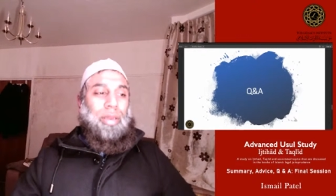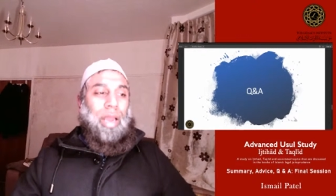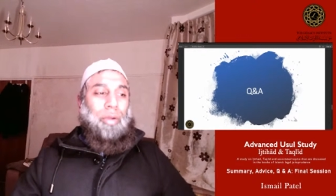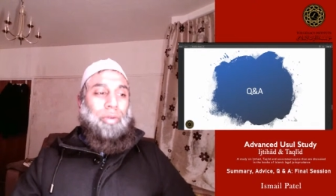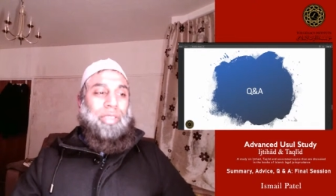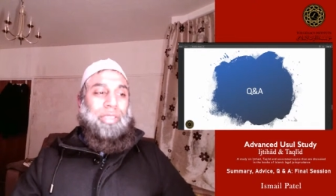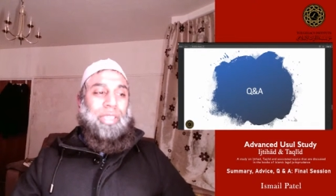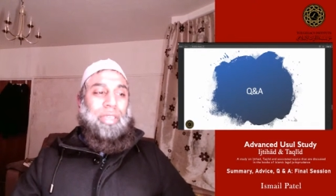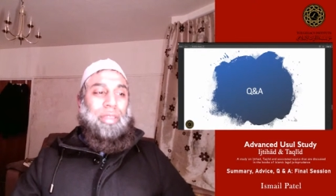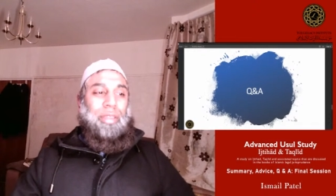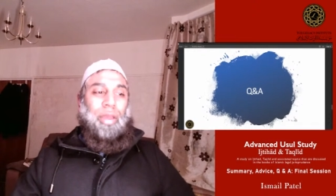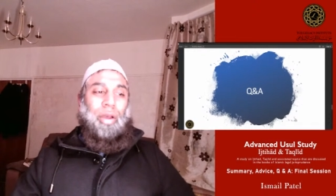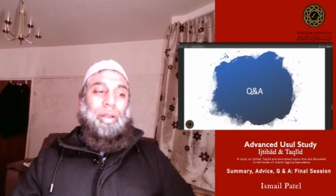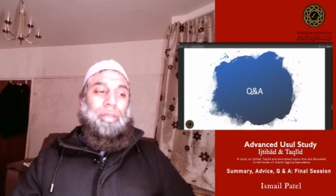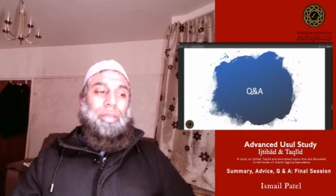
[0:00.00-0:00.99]
I wouldn't say
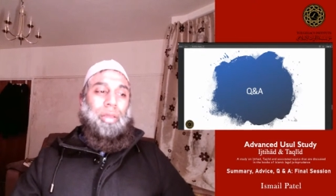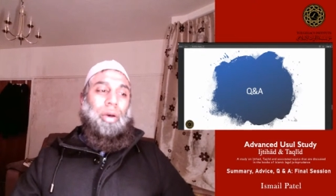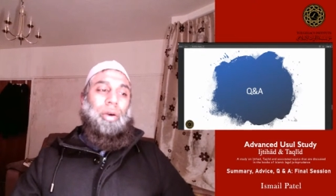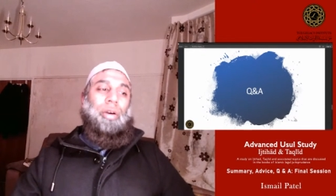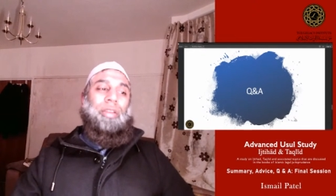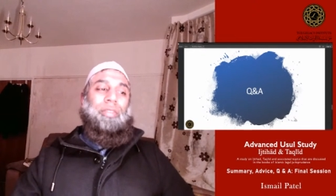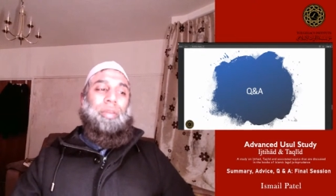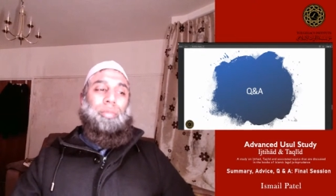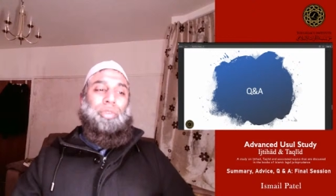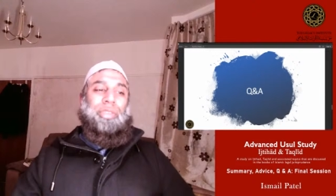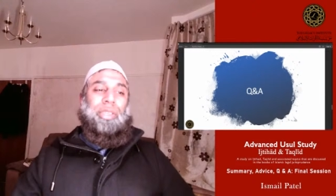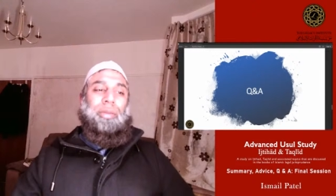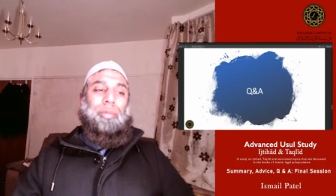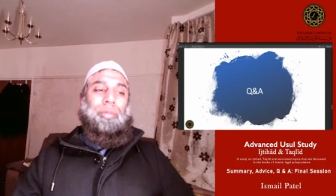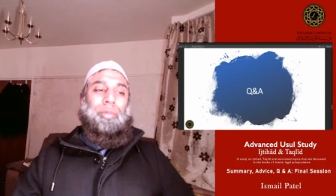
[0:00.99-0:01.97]
the whole of the
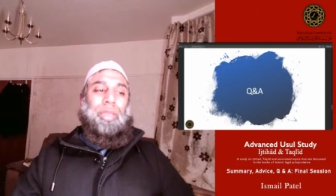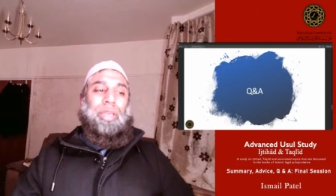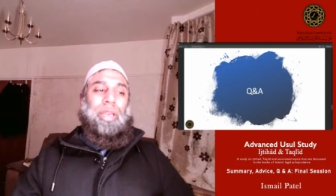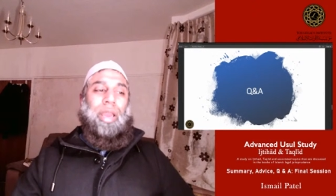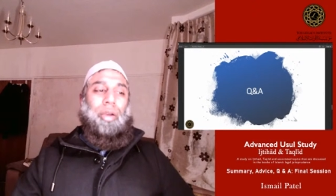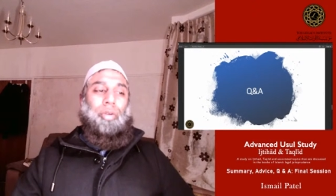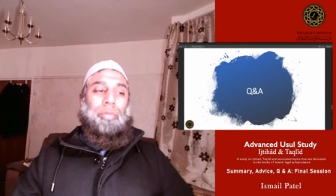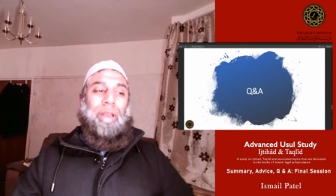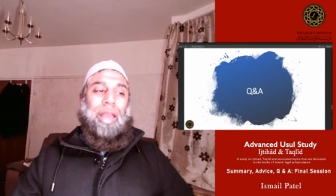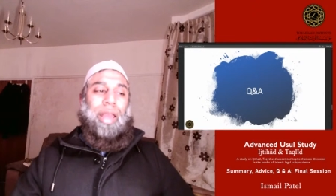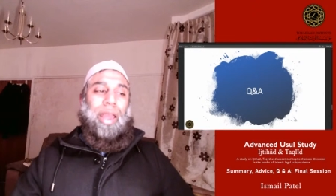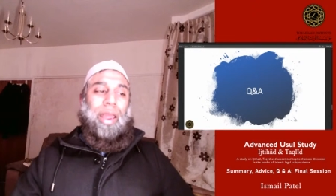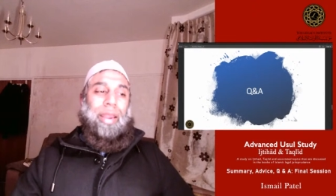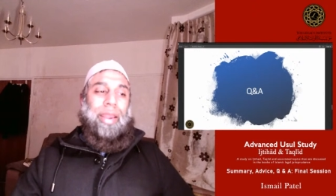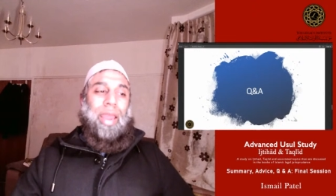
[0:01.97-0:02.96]
Muslim
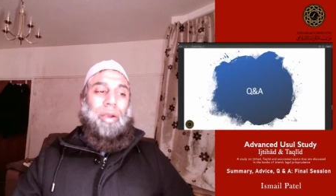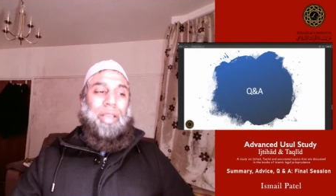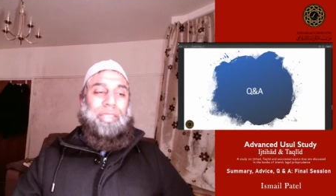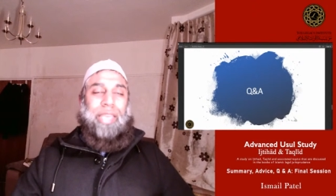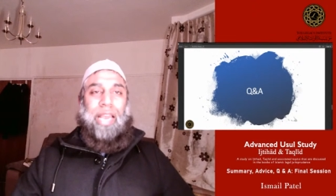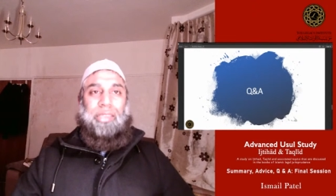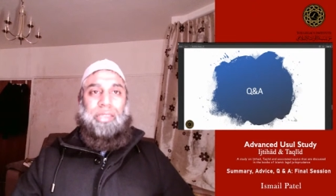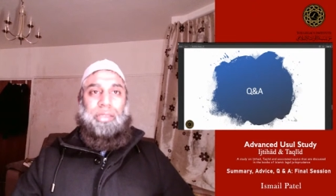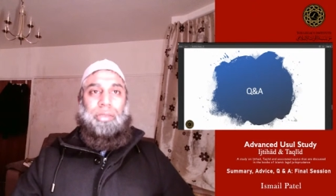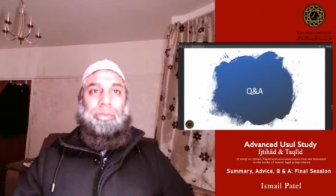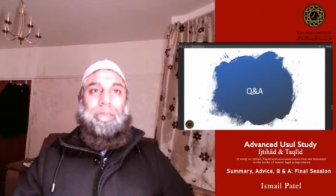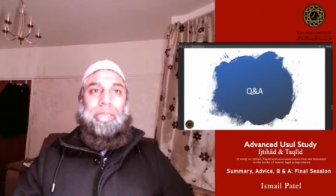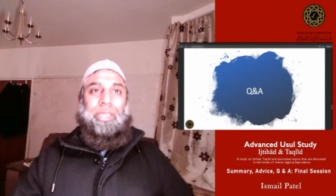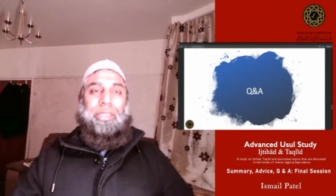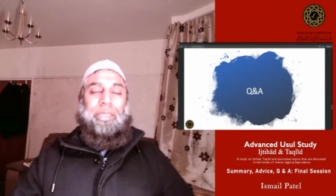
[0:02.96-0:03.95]
ummah now has access
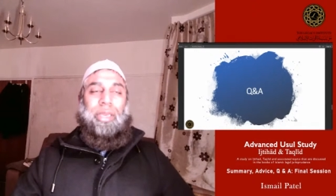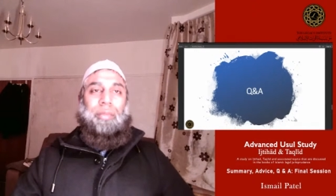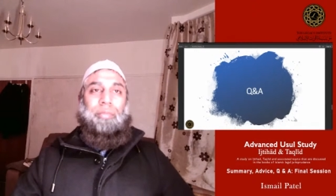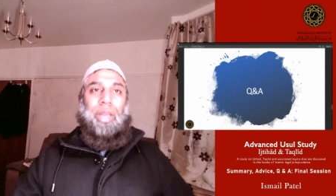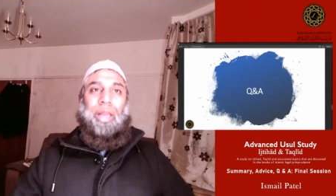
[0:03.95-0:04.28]
to the internet,